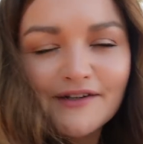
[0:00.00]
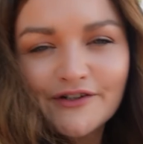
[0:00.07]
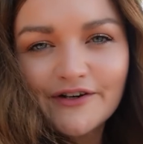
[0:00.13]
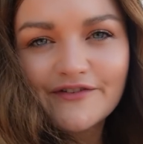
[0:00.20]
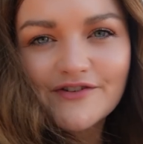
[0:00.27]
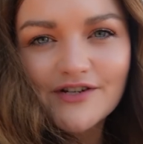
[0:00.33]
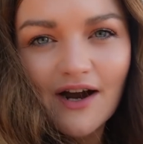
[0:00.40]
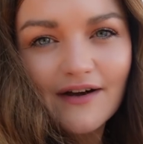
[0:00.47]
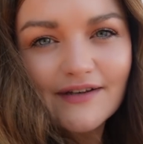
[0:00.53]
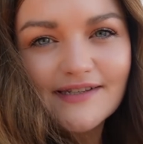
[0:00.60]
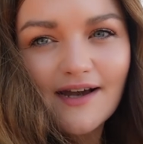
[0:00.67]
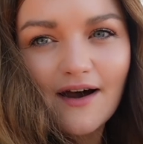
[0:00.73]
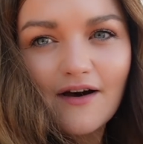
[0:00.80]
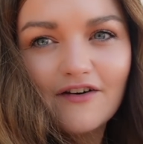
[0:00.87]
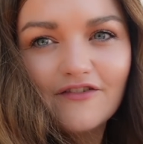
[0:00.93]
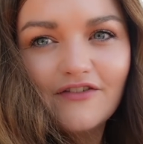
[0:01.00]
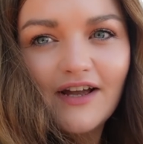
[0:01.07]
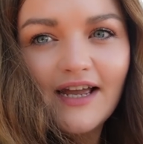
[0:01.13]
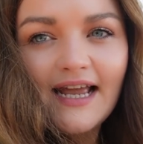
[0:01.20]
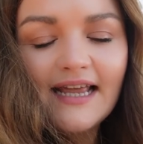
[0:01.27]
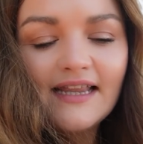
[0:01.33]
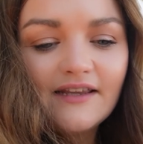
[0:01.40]
enough shots of
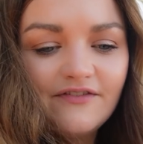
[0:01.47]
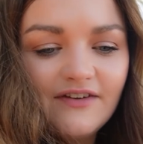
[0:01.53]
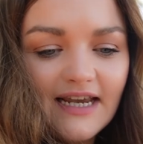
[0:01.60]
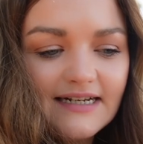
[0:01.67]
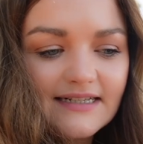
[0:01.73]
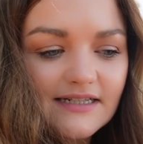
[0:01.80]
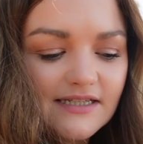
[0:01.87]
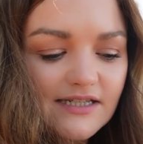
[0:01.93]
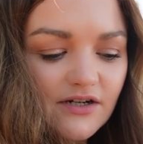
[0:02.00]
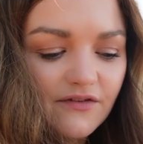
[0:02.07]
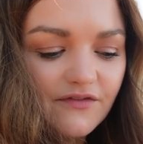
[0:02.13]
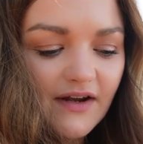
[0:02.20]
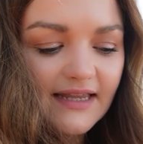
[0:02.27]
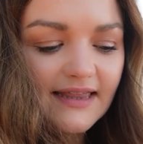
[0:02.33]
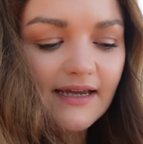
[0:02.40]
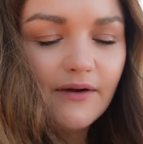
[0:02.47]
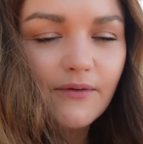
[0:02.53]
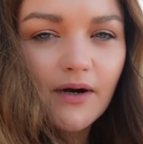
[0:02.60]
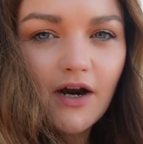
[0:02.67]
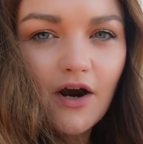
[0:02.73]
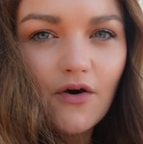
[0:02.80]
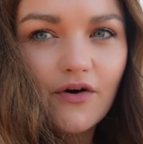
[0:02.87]
the field and stuff. I think
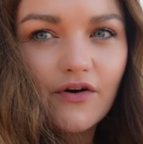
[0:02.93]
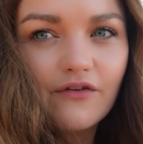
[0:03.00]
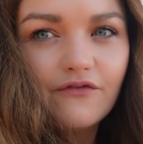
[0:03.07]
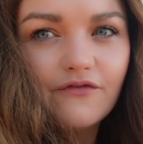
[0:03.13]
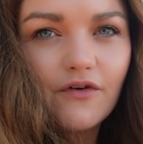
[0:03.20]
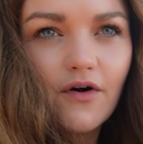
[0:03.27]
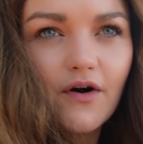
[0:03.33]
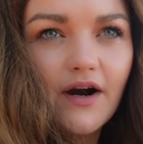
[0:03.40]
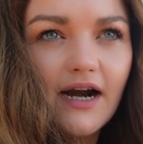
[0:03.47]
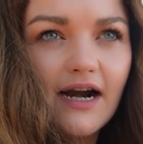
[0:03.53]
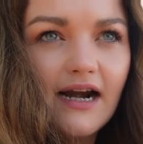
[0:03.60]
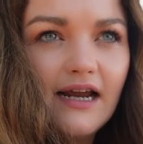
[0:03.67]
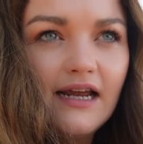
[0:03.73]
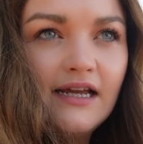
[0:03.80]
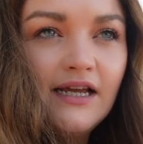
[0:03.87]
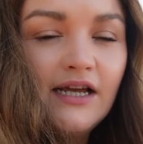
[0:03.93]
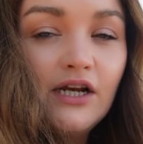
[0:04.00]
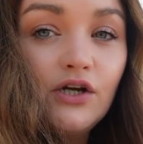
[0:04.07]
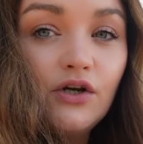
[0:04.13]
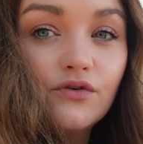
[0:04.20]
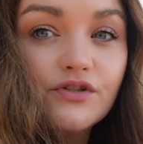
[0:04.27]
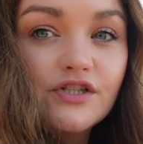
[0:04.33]
we're going for
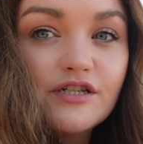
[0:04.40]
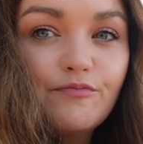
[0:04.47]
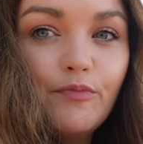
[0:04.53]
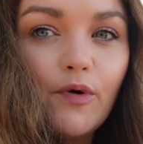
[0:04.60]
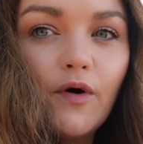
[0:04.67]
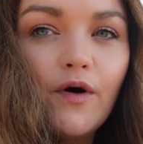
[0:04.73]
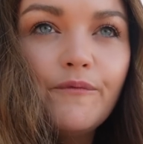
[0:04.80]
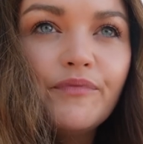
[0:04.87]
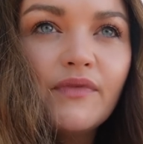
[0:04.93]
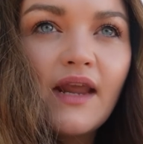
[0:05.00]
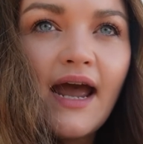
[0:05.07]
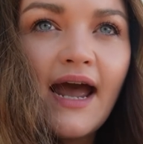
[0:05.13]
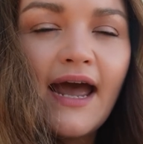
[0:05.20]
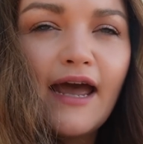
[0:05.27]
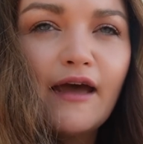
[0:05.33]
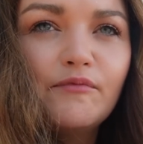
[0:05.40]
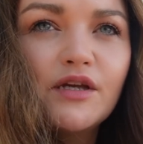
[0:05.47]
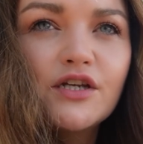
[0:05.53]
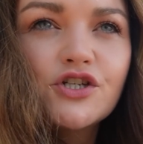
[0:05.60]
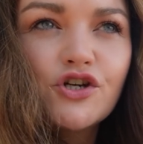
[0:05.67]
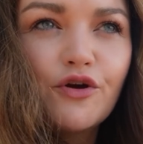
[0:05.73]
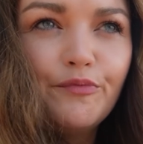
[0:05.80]
lunch, but um,
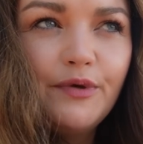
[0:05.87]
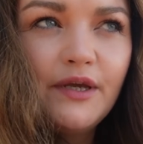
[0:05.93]
Jean